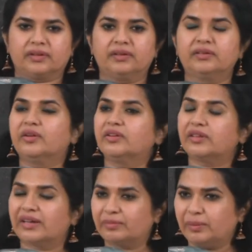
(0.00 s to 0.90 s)
So, it
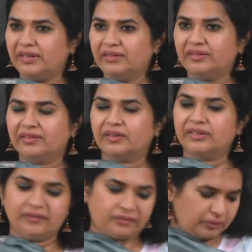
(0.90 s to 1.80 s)
explains
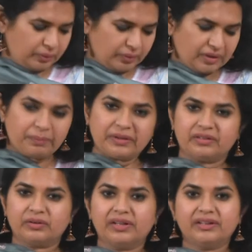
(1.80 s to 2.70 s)
gives you a
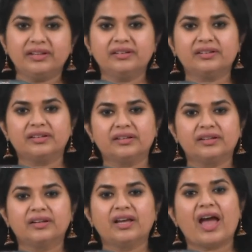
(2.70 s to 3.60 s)
particular reason,
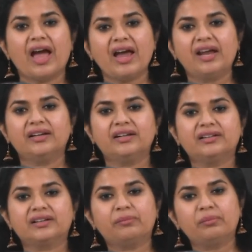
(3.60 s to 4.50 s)
and
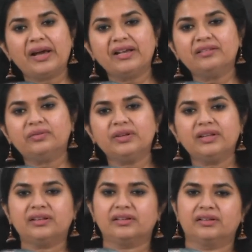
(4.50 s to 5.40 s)
it combines
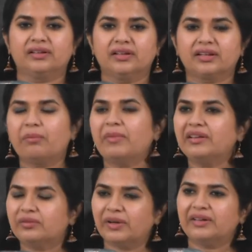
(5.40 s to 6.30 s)

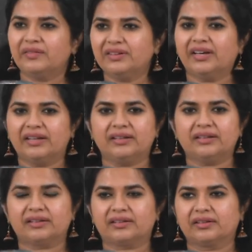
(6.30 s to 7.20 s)
one with another.